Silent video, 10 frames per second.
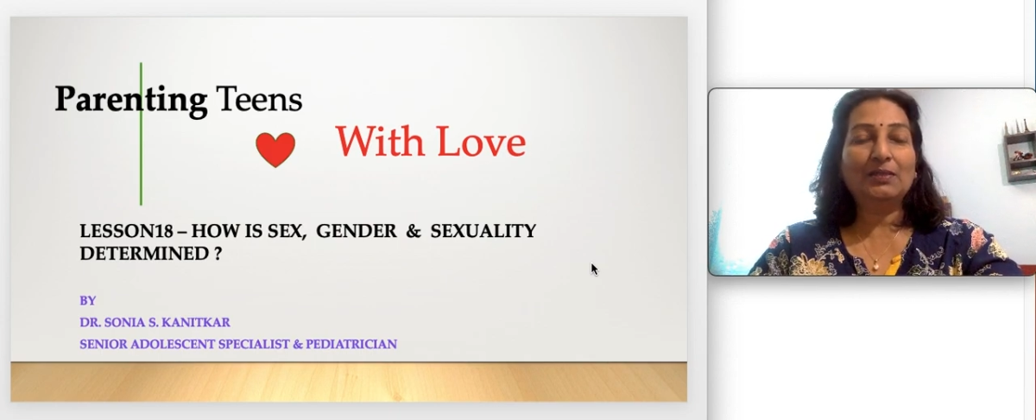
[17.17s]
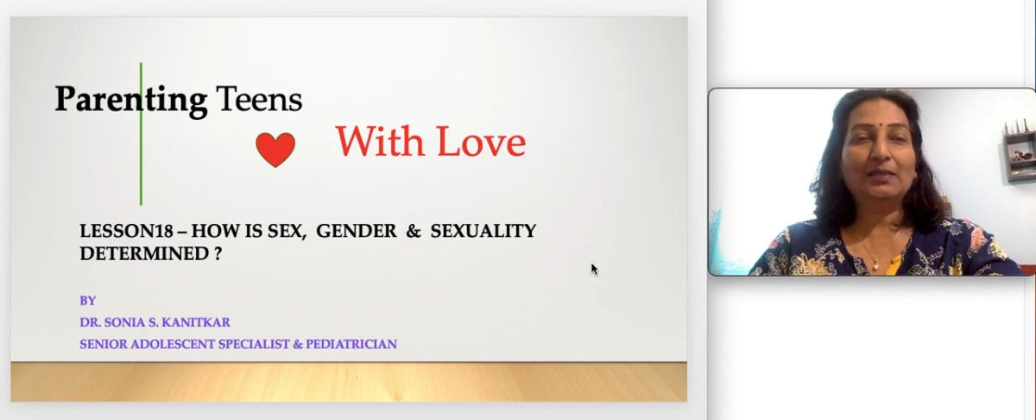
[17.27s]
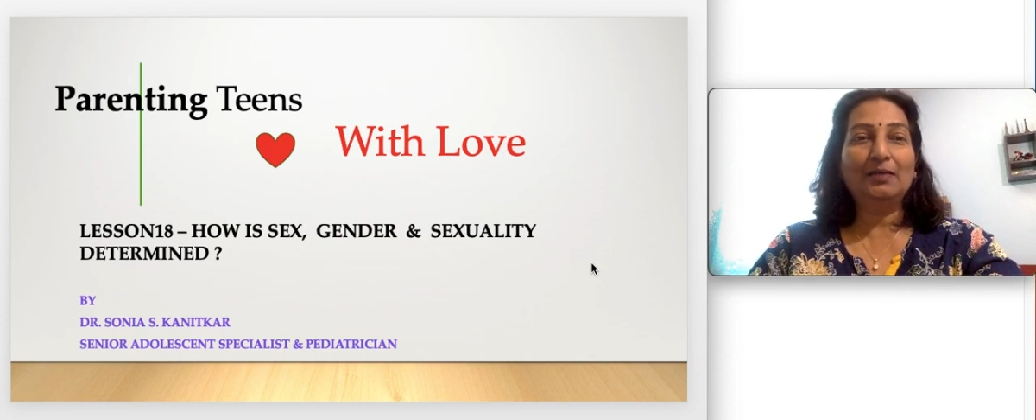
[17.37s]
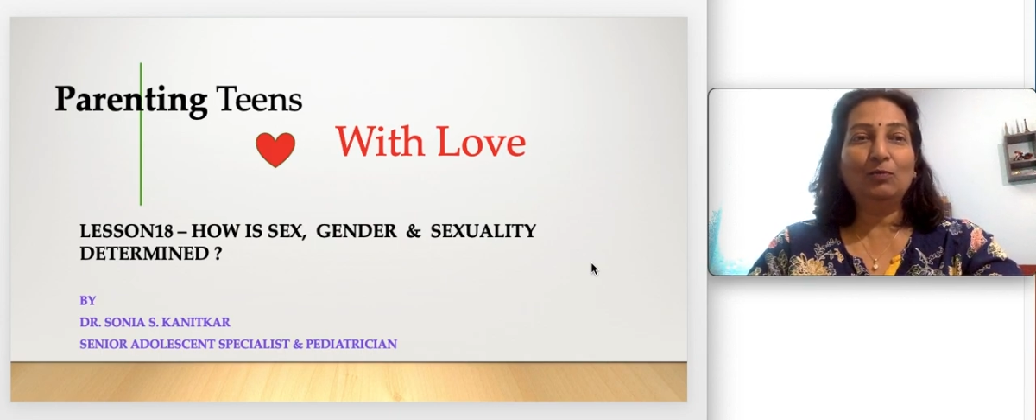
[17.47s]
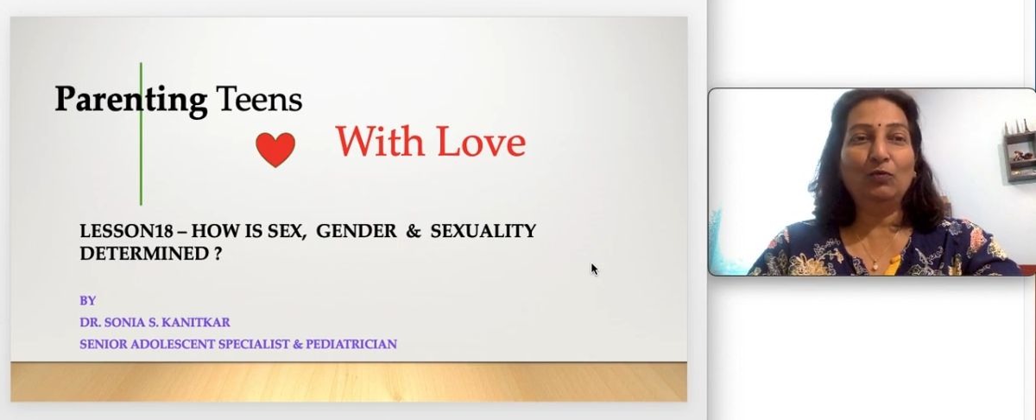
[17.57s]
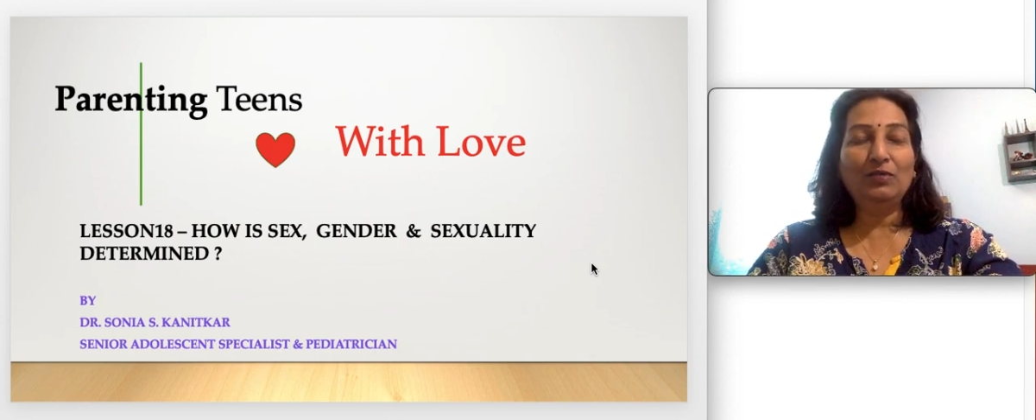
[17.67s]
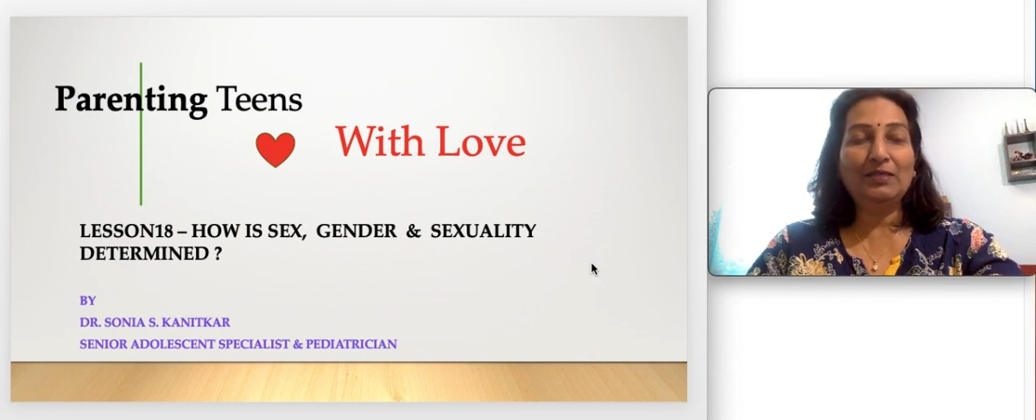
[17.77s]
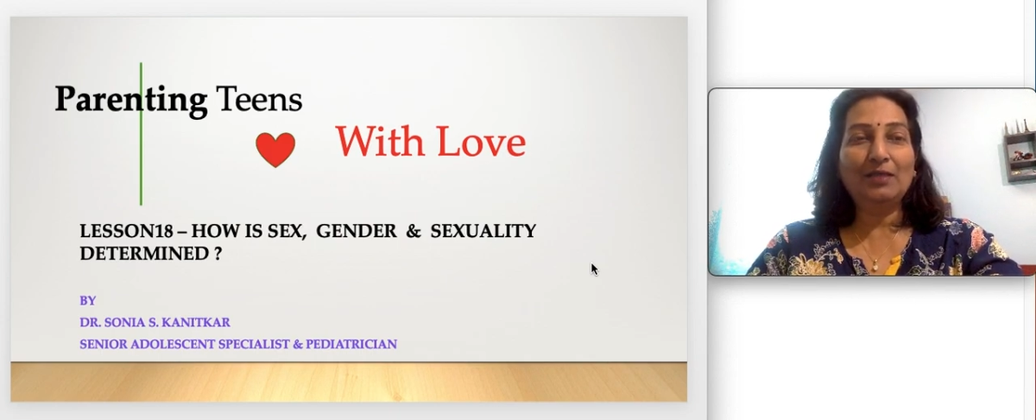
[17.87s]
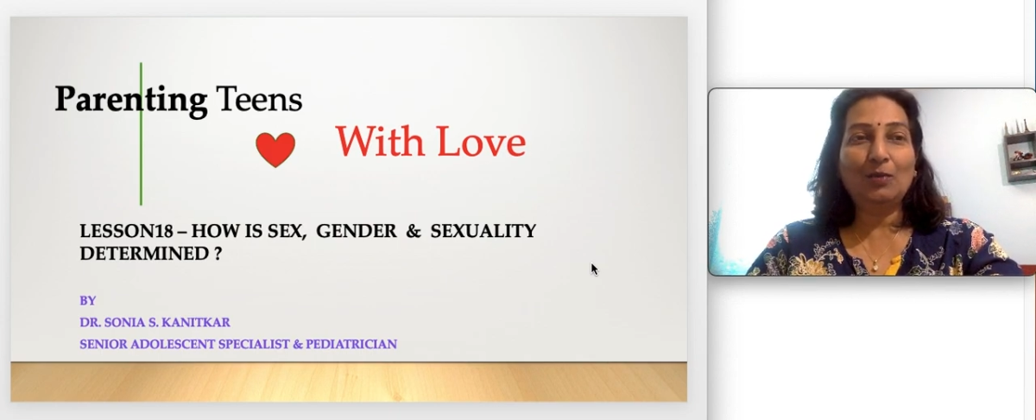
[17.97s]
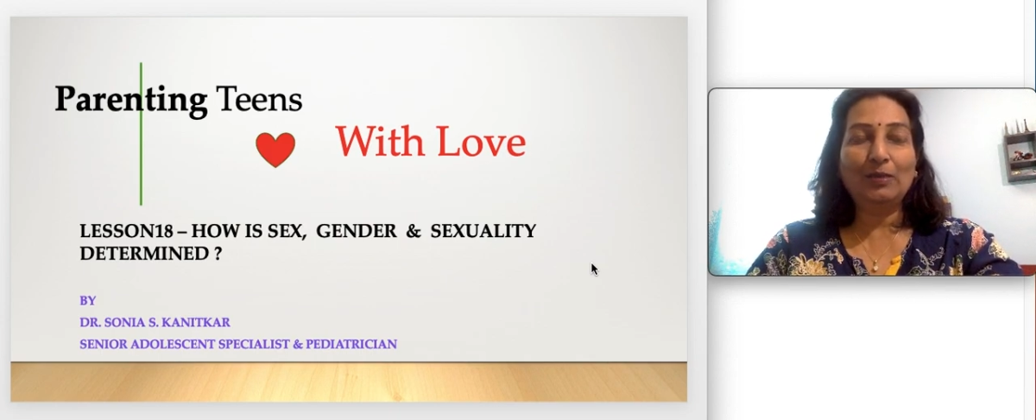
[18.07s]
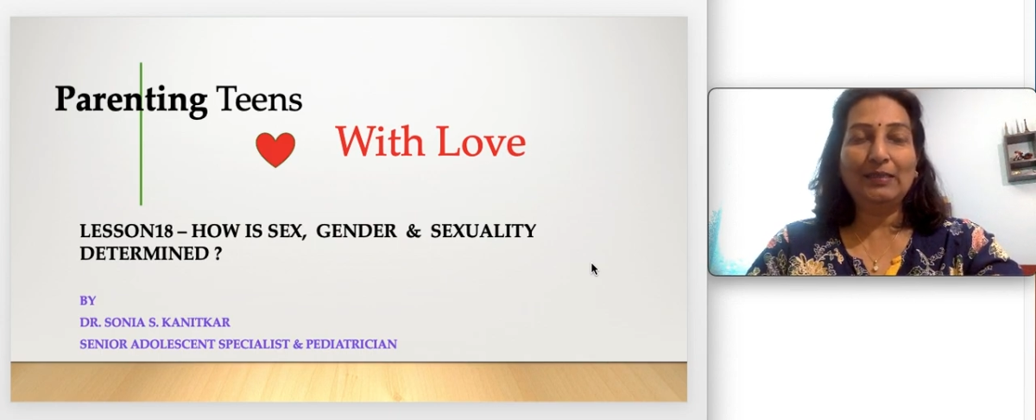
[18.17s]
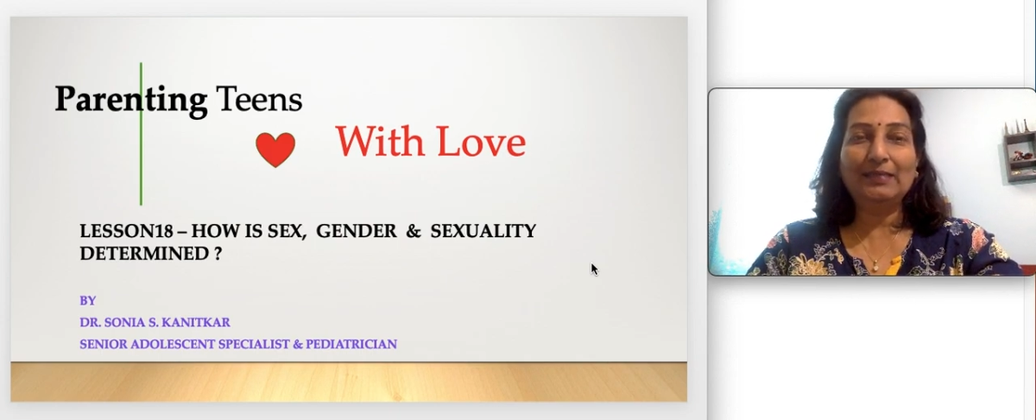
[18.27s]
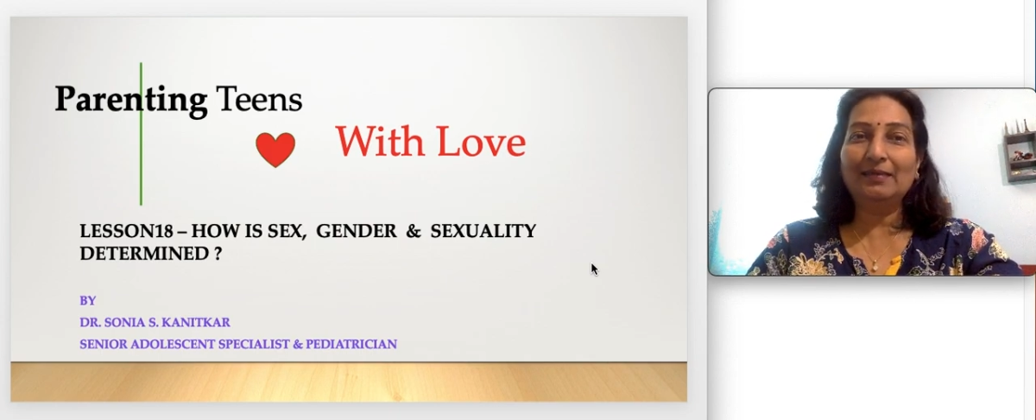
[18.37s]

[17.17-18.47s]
in movies nowadays